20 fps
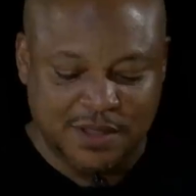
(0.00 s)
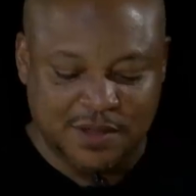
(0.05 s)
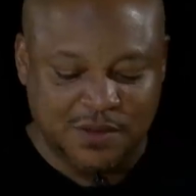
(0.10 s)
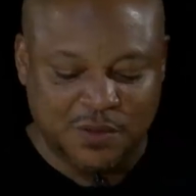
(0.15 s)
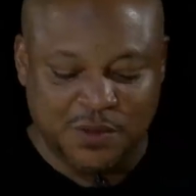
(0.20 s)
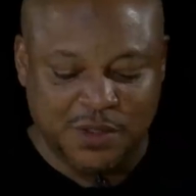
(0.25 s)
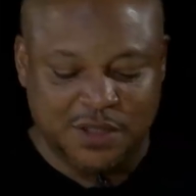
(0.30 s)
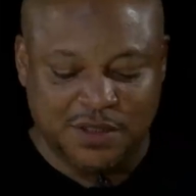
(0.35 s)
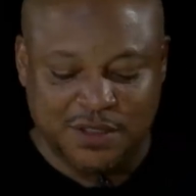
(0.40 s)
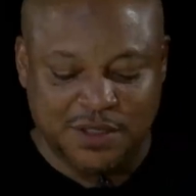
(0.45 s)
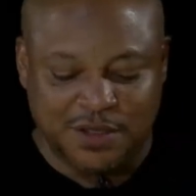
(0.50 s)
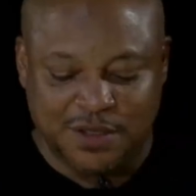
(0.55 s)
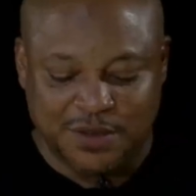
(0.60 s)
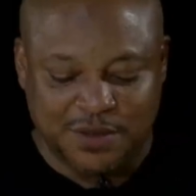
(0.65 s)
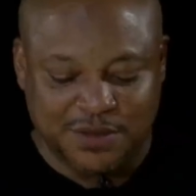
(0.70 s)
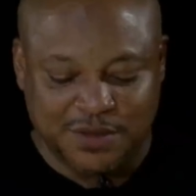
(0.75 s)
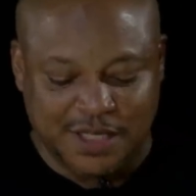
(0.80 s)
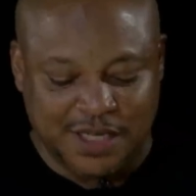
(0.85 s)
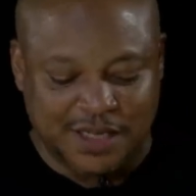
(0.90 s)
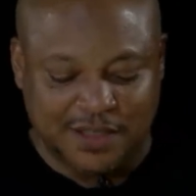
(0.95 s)
we, you
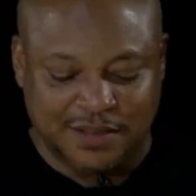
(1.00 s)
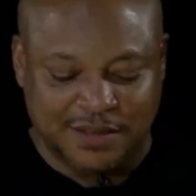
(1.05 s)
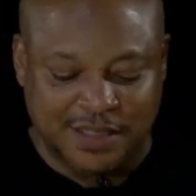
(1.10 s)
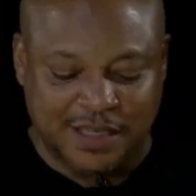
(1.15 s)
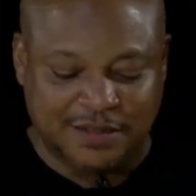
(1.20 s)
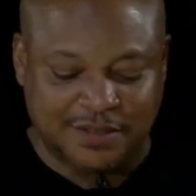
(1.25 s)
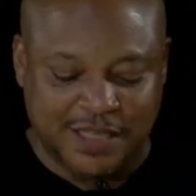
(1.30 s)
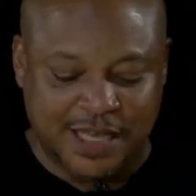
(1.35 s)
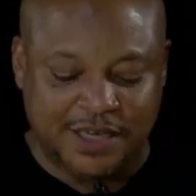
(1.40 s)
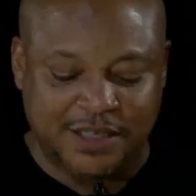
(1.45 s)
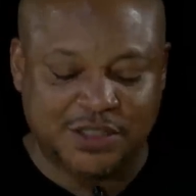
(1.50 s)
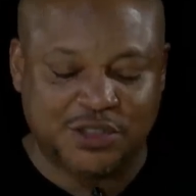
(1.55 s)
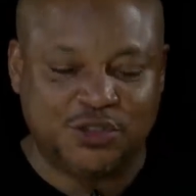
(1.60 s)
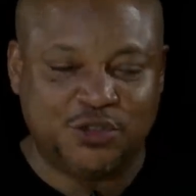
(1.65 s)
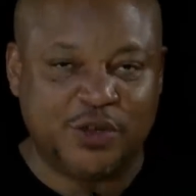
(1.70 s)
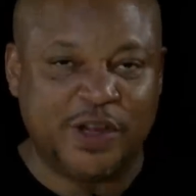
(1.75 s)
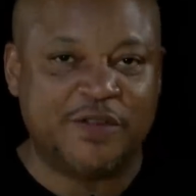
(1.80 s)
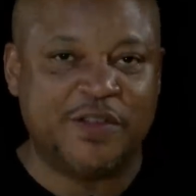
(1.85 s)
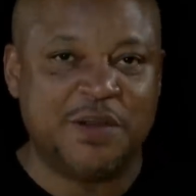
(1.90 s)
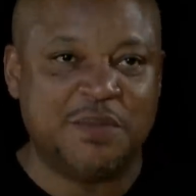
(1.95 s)
know, that, that, that is
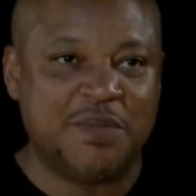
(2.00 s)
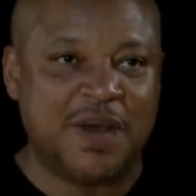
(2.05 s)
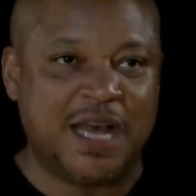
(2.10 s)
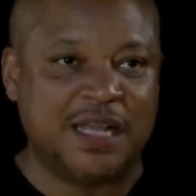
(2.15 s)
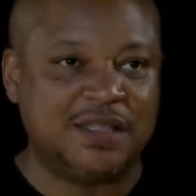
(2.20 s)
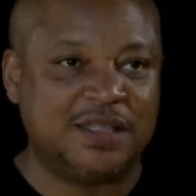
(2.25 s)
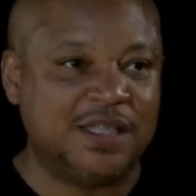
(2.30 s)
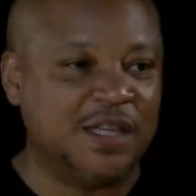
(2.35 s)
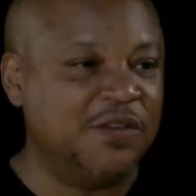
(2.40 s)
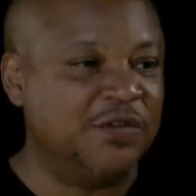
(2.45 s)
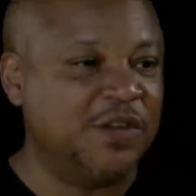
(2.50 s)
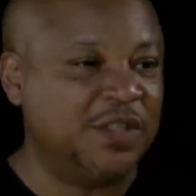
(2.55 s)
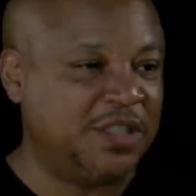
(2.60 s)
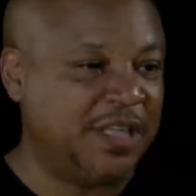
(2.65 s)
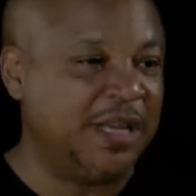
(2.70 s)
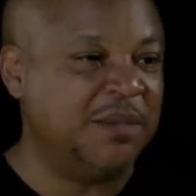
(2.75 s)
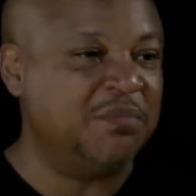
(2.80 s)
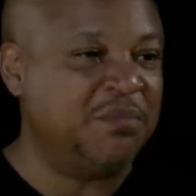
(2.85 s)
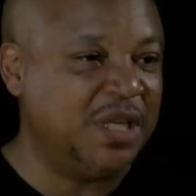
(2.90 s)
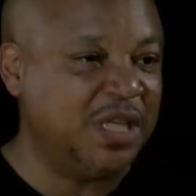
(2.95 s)
driven by selfish
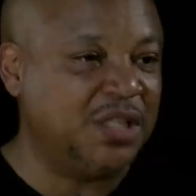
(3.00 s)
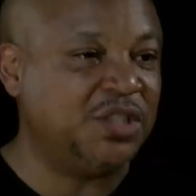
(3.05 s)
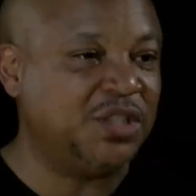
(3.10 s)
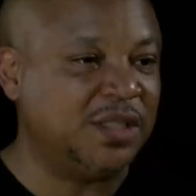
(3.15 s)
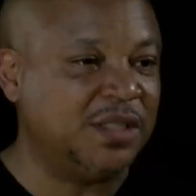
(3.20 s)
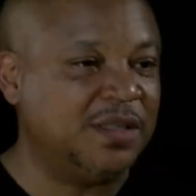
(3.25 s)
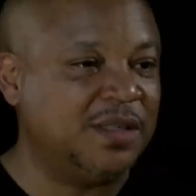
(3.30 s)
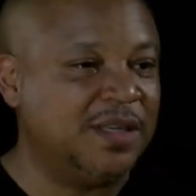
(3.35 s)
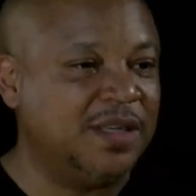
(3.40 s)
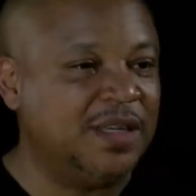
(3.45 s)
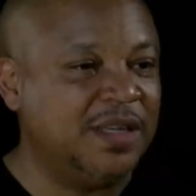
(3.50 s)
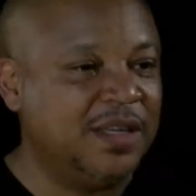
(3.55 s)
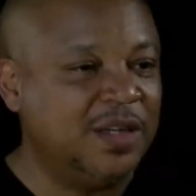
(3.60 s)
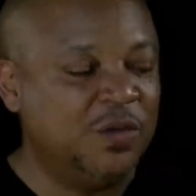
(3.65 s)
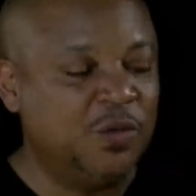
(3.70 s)
ambition, okay.